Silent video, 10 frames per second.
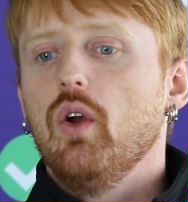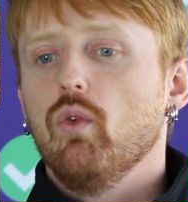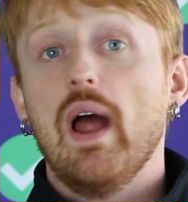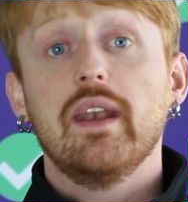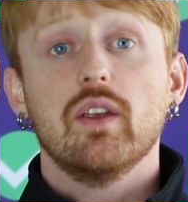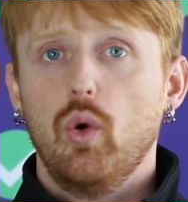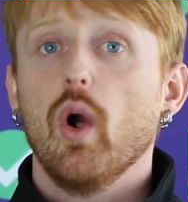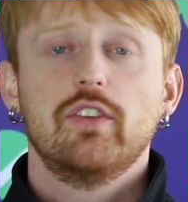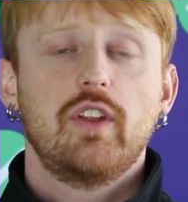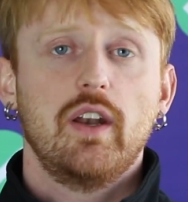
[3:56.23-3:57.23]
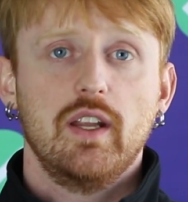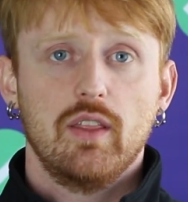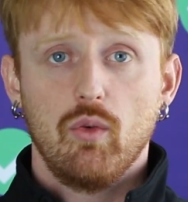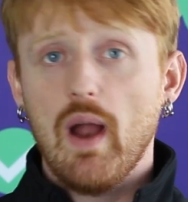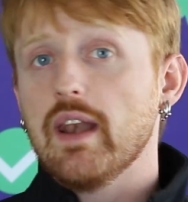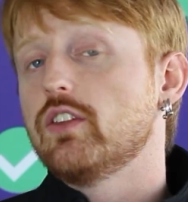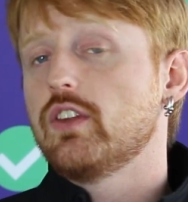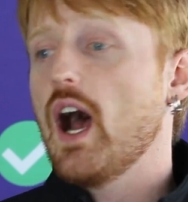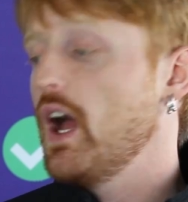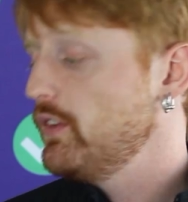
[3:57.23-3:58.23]
who are studying the
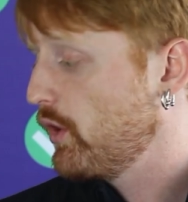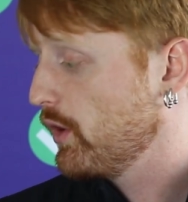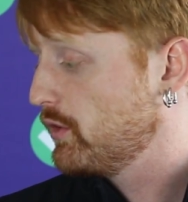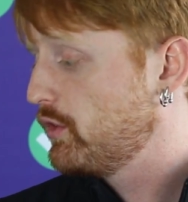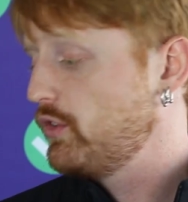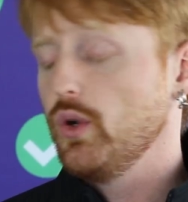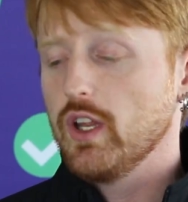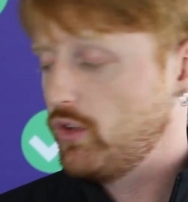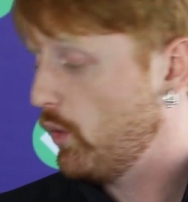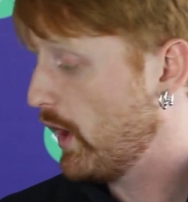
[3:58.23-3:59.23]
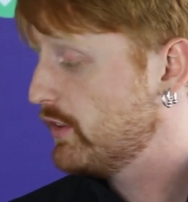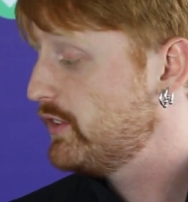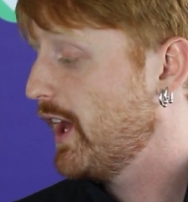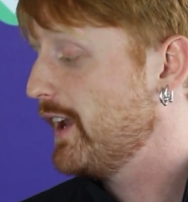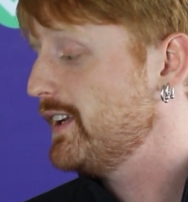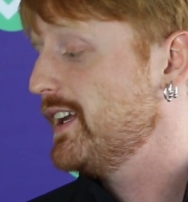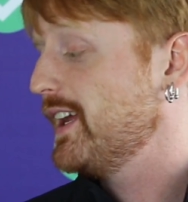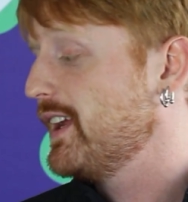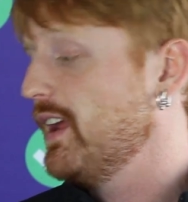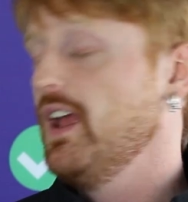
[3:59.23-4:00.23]
Renaissance, or students who are
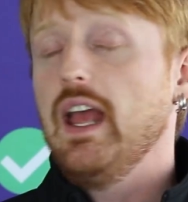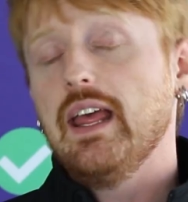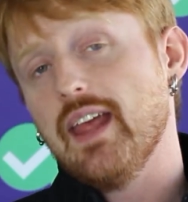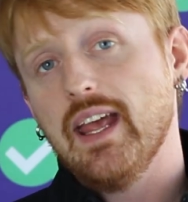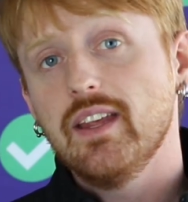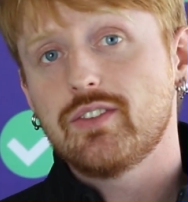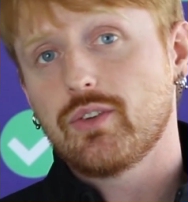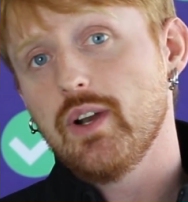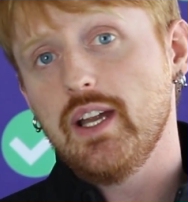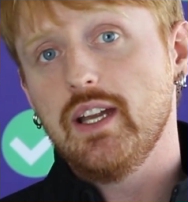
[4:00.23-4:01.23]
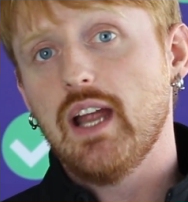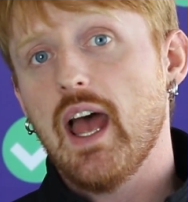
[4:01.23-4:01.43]
studying history